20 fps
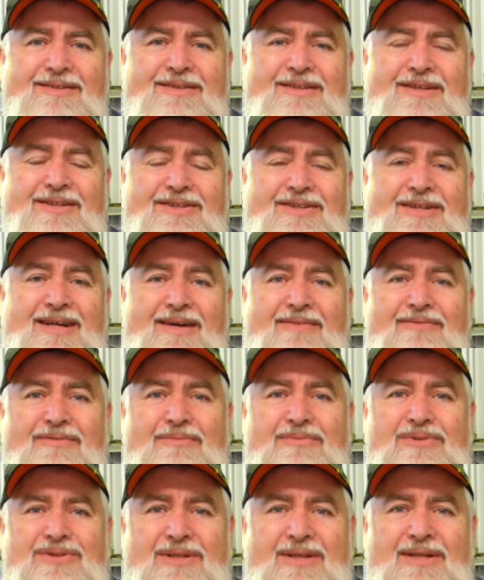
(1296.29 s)
just stuck
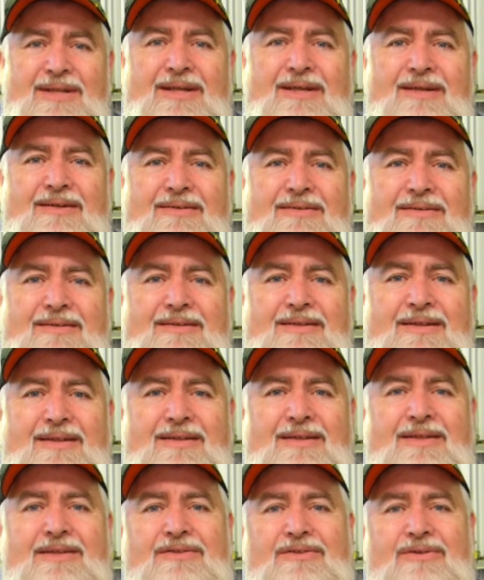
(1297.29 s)
from sitting, because
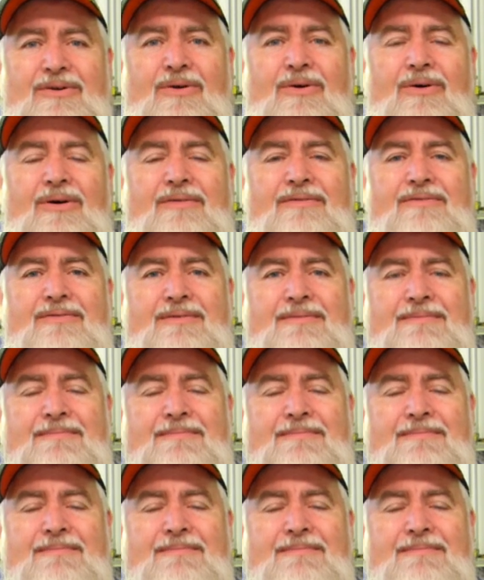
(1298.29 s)
it did drive,